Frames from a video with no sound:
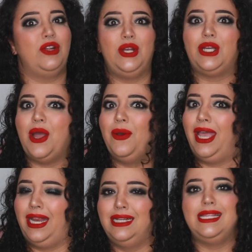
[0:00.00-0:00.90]
you're
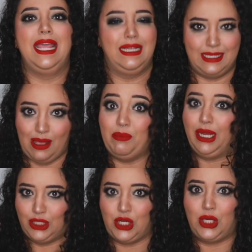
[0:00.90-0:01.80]
going, take some
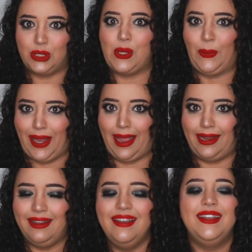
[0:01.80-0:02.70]
pictures,
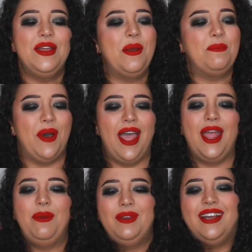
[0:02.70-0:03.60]
okay? But I
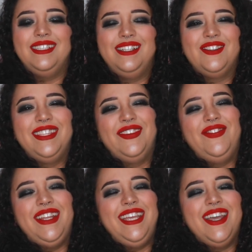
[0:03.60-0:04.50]
hope you guys enjoyed the
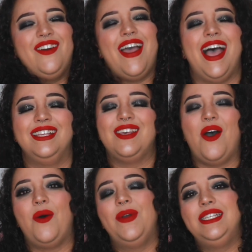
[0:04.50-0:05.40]
video. As
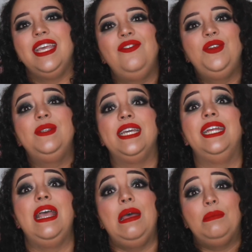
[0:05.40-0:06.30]
always, if you
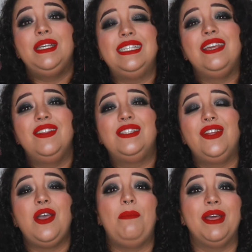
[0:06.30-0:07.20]
did, please give this
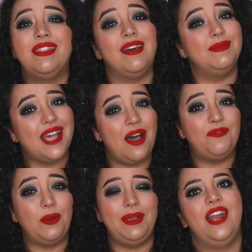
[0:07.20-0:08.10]
video a big thumbs up
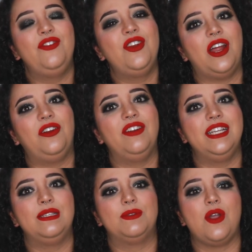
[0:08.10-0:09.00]
for me. And if you're not
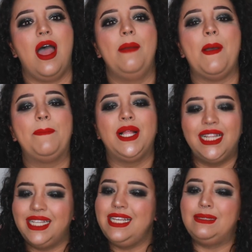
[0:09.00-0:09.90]
already subscribe,
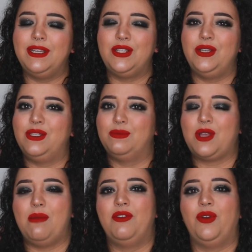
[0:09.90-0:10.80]
please make sure you
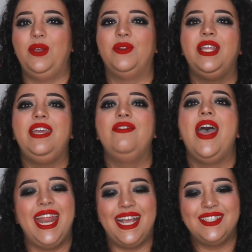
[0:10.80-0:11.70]
subscribe before you leave,
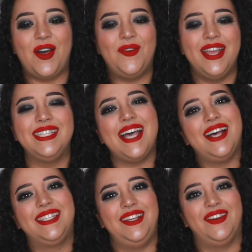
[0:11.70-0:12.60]
and as always,
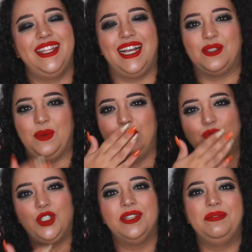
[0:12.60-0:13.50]
I'll see you on the next one.
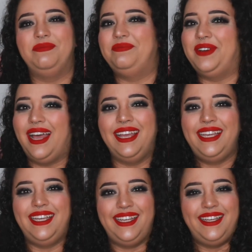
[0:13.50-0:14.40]

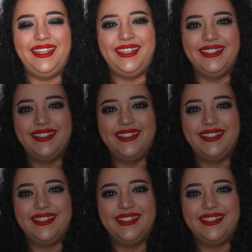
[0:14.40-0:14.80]
Bye.